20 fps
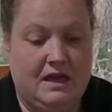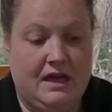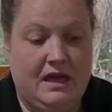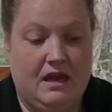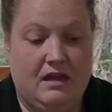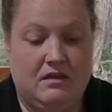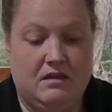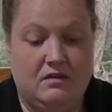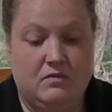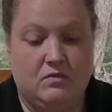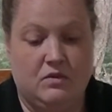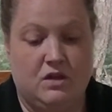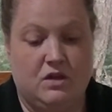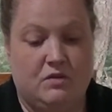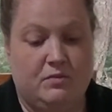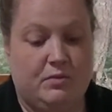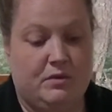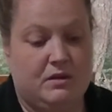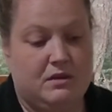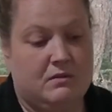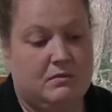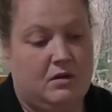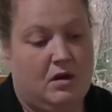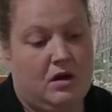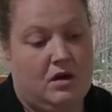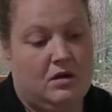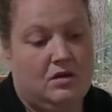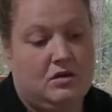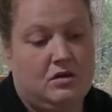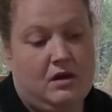And then when you put them
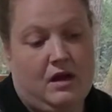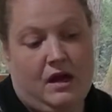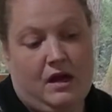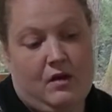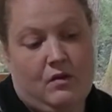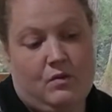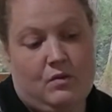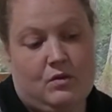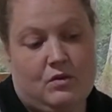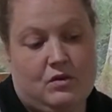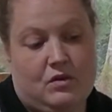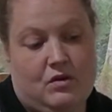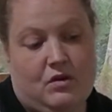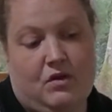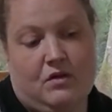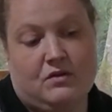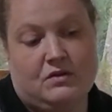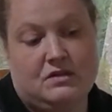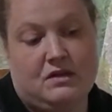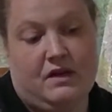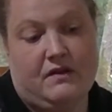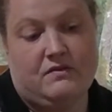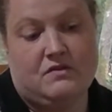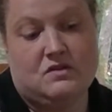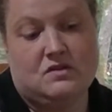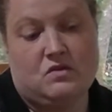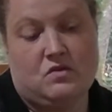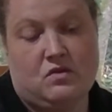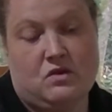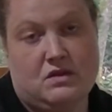on your owl, you also have to
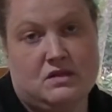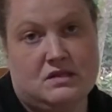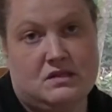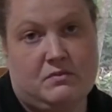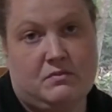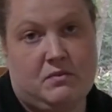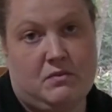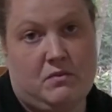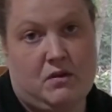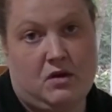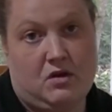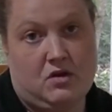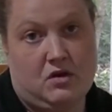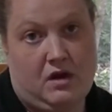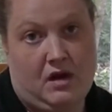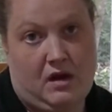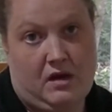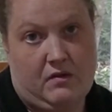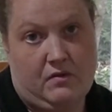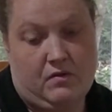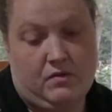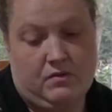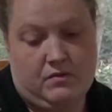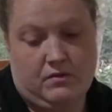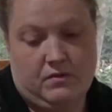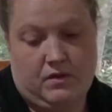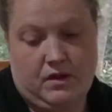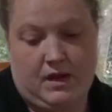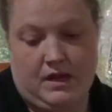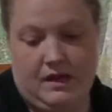score and slip them on your owl,
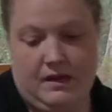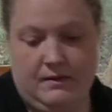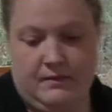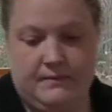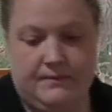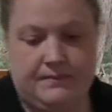okay?